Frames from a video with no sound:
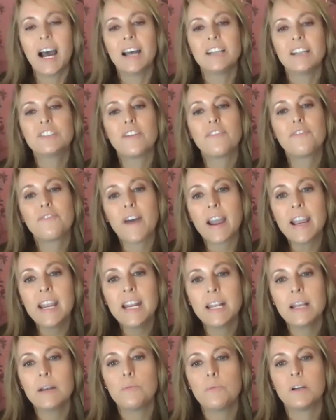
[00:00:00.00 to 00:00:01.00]
So
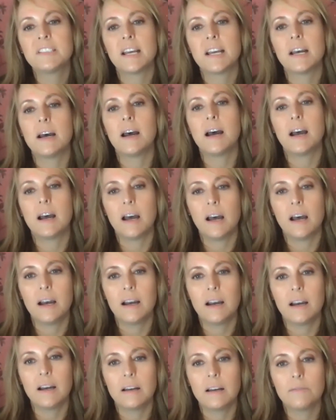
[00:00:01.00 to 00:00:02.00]
fighting was
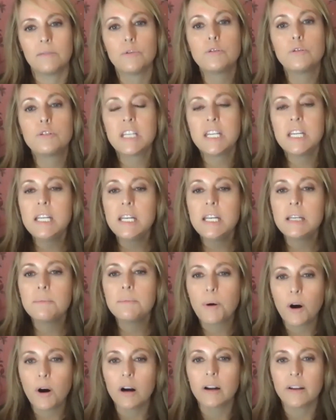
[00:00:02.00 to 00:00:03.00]
a routine
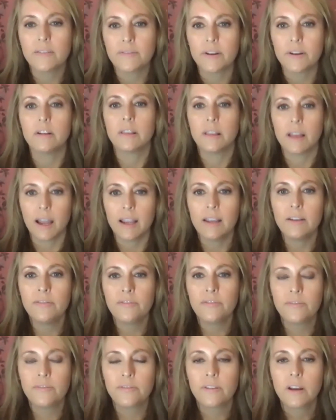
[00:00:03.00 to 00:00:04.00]
part of their
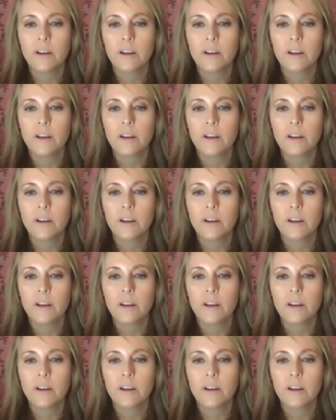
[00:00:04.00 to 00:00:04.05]
life